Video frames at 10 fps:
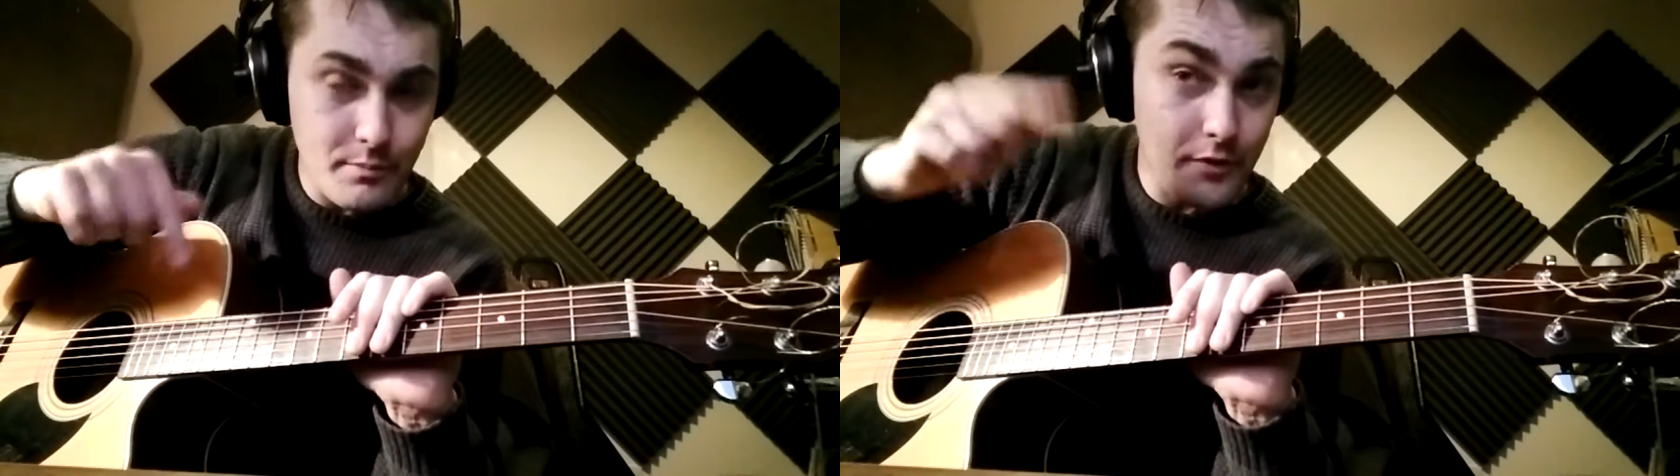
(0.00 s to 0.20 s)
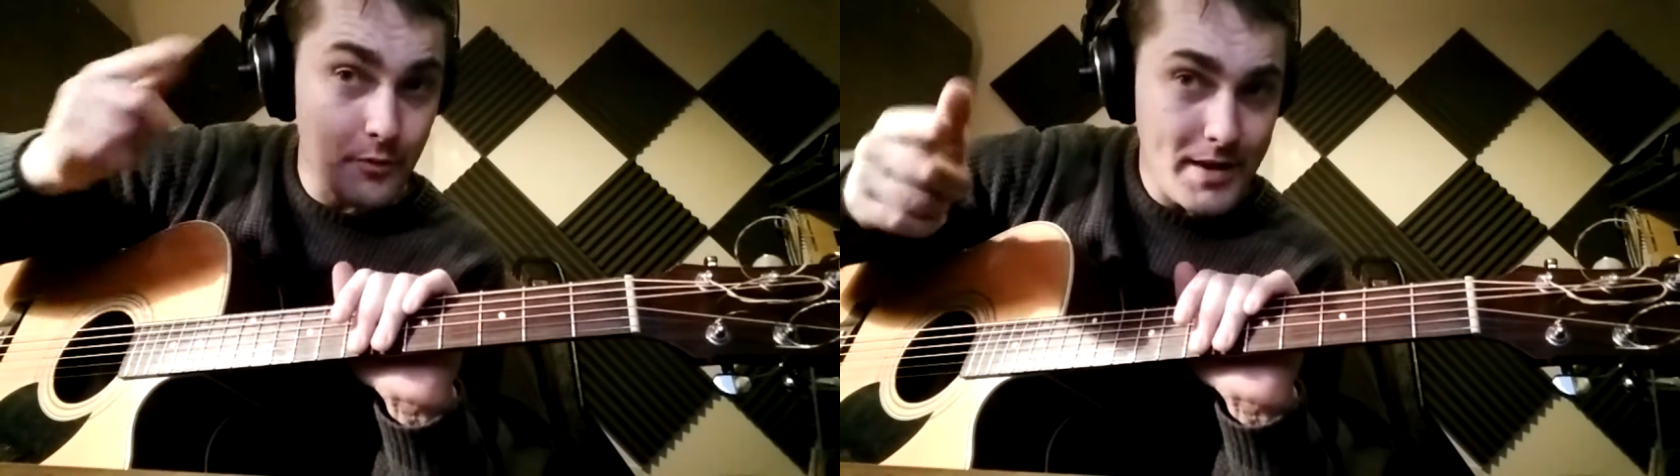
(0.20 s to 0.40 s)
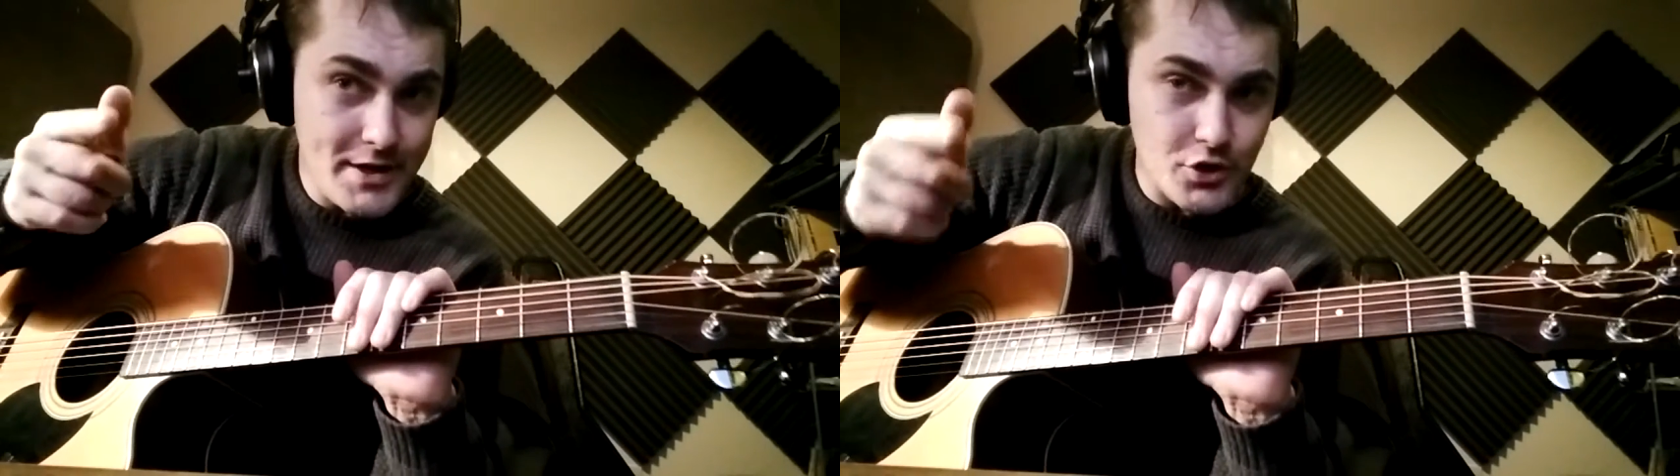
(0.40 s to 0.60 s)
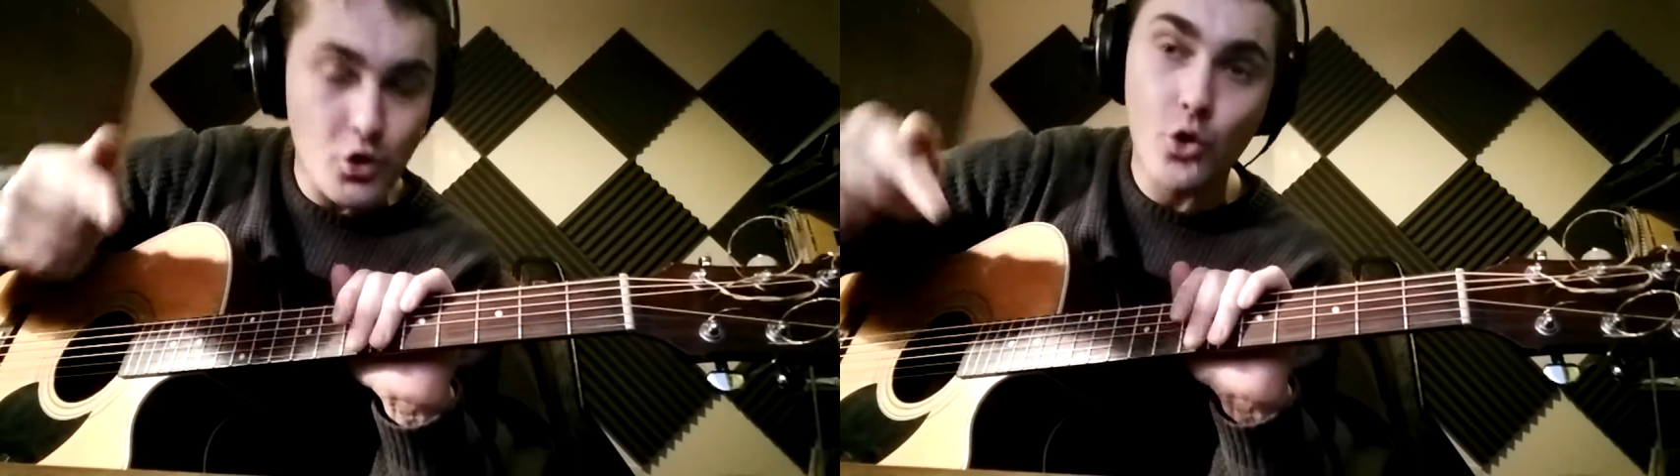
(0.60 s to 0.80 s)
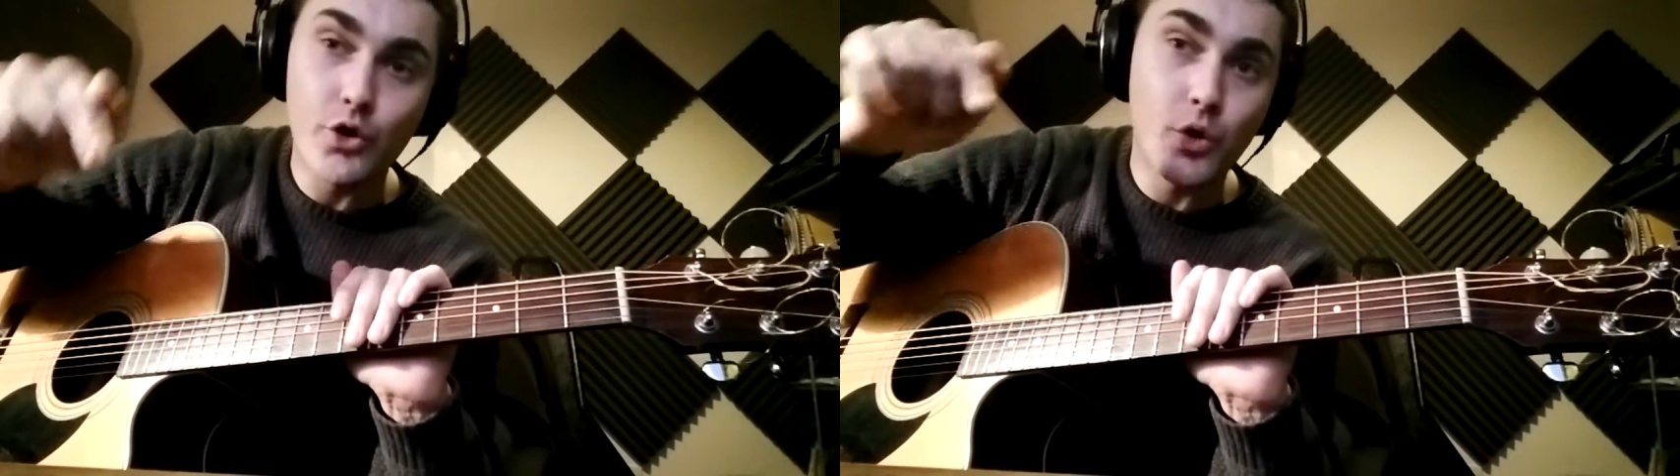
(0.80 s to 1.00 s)
of a major
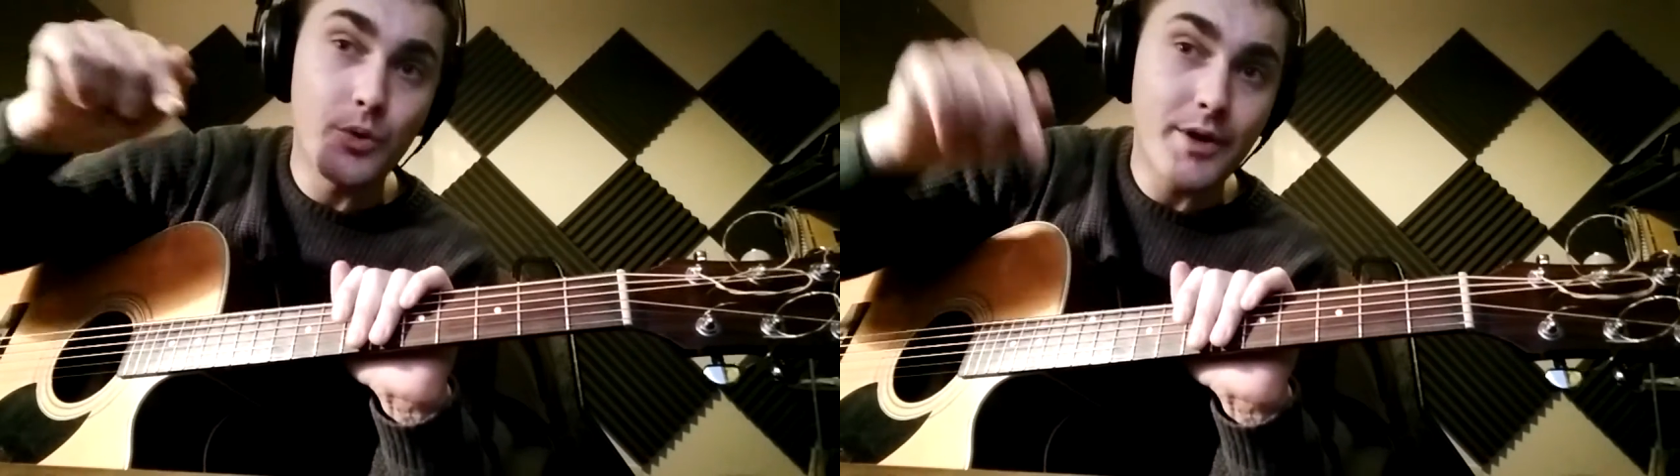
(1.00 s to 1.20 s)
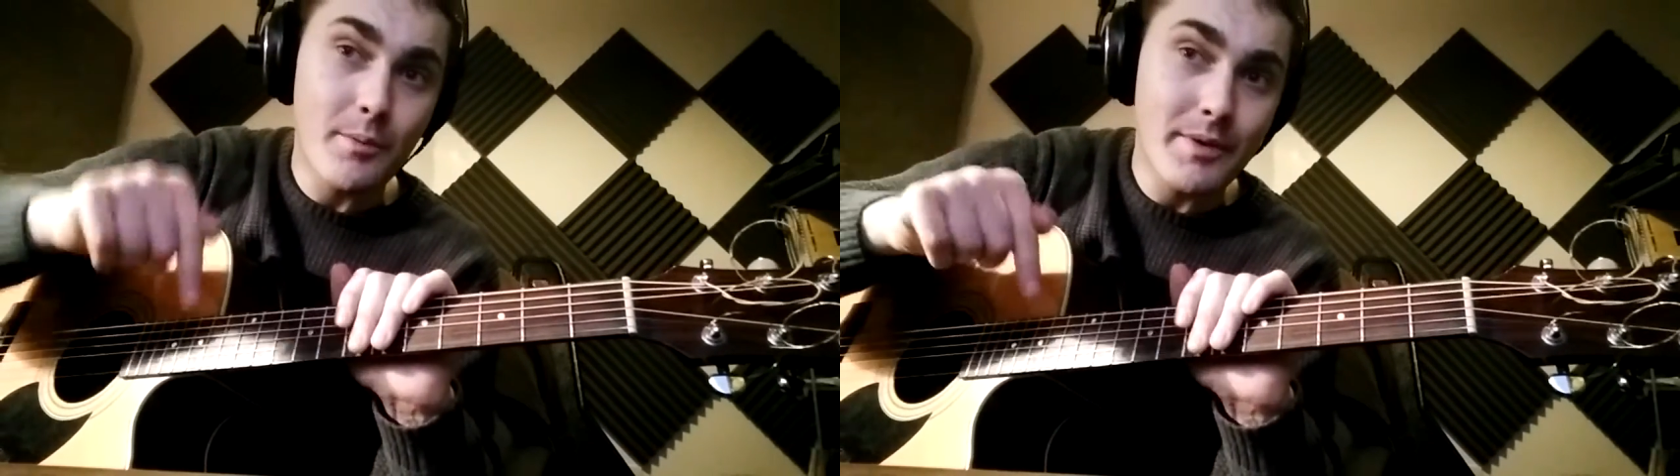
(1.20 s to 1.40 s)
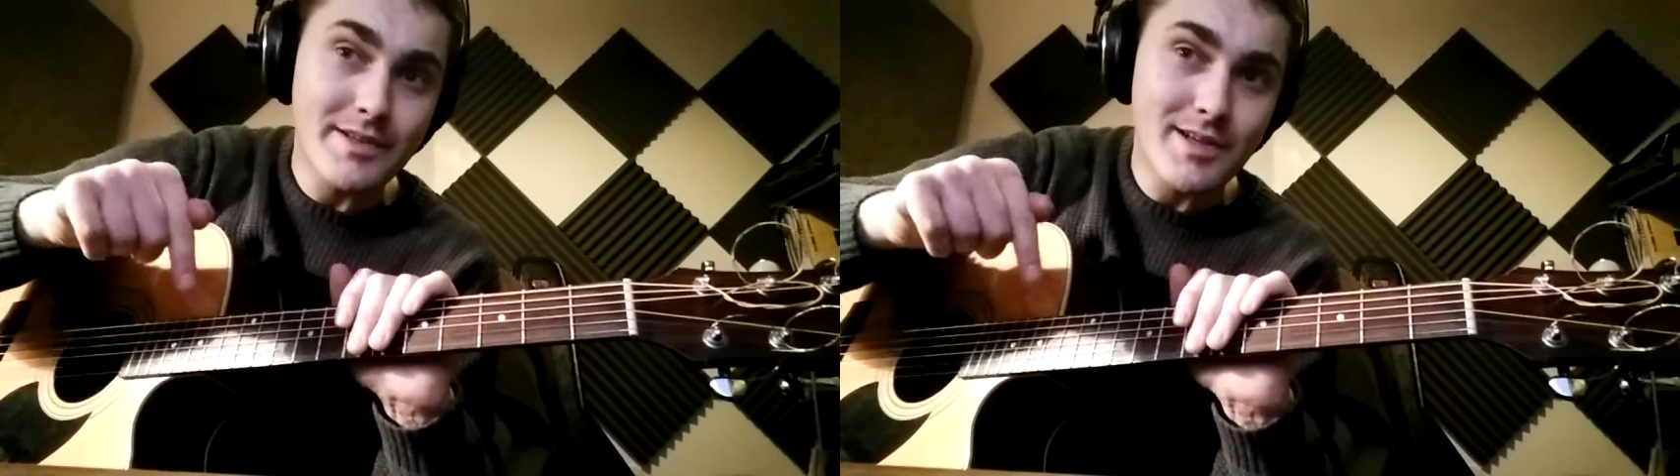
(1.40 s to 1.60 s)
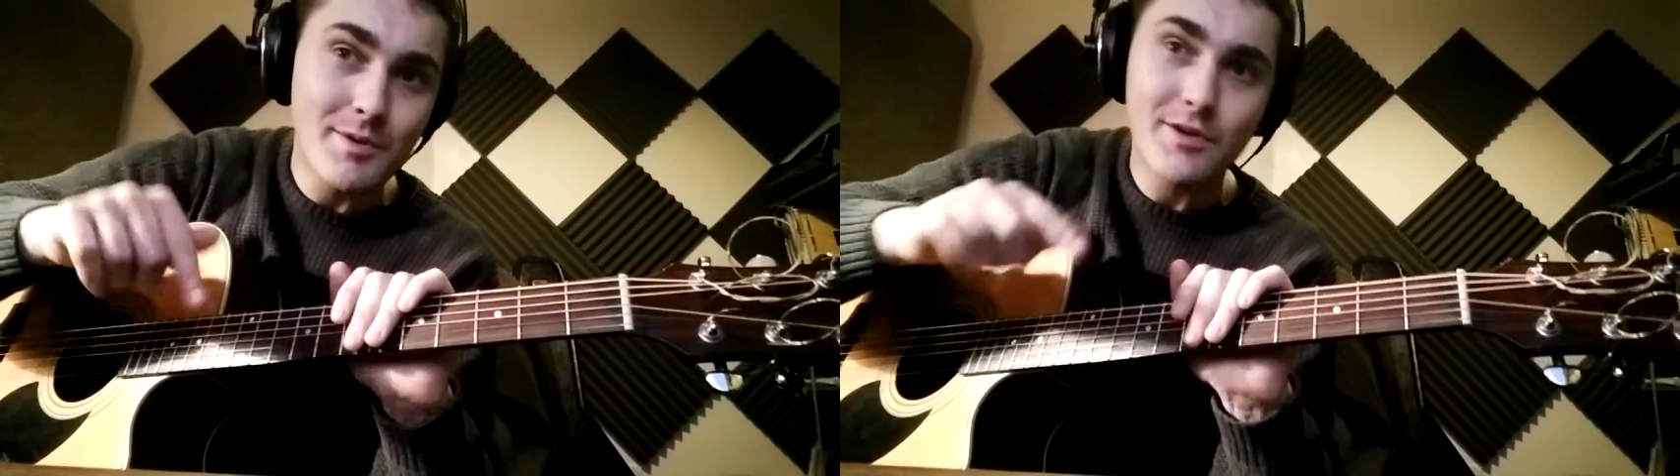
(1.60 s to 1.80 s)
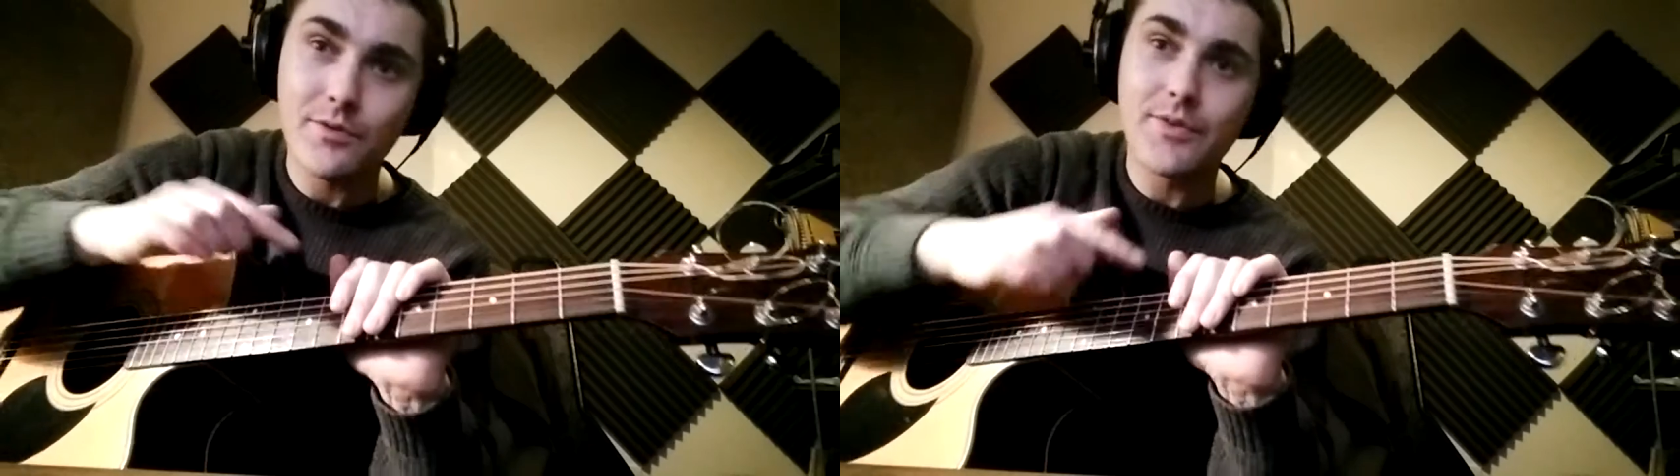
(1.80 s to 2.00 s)
chord going down by a
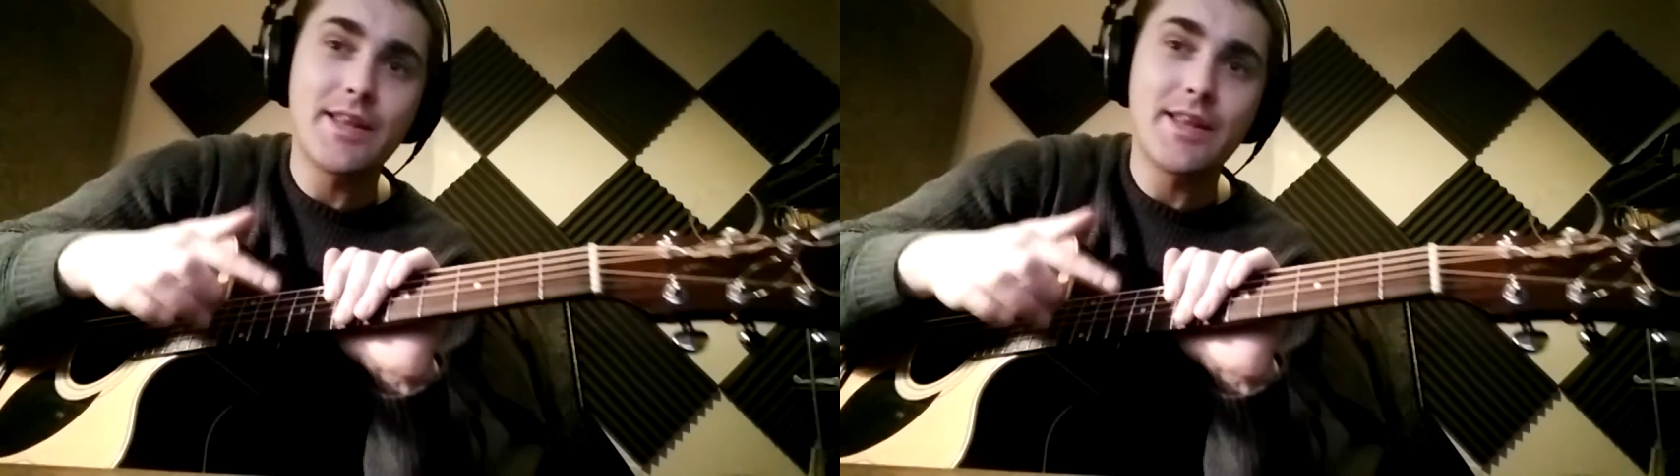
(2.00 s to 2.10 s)
semitone,